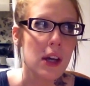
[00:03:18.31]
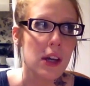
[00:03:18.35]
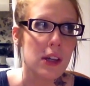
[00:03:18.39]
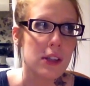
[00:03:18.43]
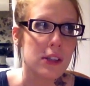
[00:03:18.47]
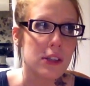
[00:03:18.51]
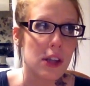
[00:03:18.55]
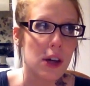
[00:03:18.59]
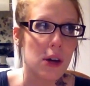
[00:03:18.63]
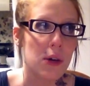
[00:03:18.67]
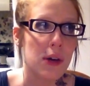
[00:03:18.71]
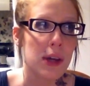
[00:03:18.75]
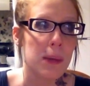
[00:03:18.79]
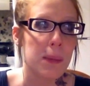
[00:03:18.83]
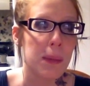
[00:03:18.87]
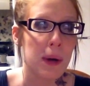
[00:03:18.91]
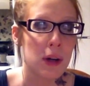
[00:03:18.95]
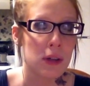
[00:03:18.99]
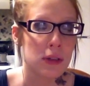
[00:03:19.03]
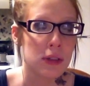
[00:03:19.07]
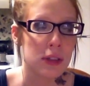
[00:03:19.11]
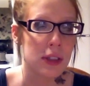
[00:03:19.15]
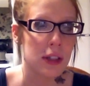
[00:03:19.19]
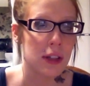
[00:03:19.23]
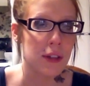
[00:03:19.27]
So he
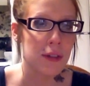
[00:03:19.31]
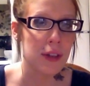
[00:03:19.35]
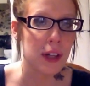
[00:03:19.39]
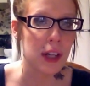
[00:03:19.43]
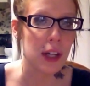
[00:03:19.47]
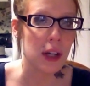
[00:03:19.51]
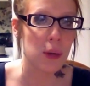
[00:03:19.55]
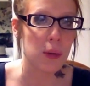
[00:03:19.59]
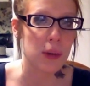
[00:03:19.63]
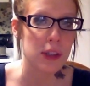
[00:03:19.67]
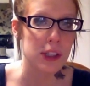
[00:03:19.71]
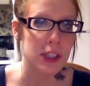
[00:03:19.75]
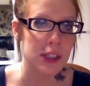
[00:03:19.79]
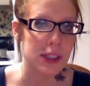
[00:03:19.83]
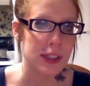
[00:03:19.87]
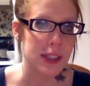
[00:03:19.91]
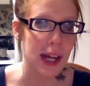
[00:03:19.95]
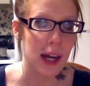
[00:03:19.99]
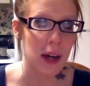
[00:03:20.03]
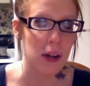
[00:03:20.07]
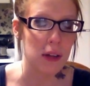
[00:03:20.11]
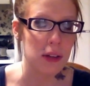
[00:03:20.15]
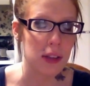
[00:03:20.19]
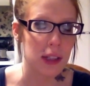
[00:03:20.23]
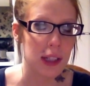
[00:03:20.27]
posted a video, which is
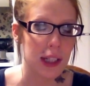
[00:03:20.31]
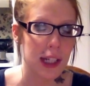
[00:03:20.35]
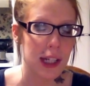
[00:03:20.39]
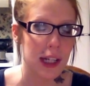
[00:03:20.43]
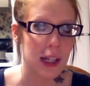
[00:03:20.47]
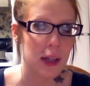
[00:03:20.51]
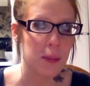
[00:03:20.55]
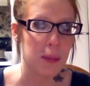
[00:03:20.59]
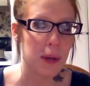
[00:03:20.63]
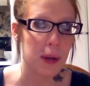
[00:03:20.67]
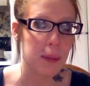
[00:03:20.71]
now deleted,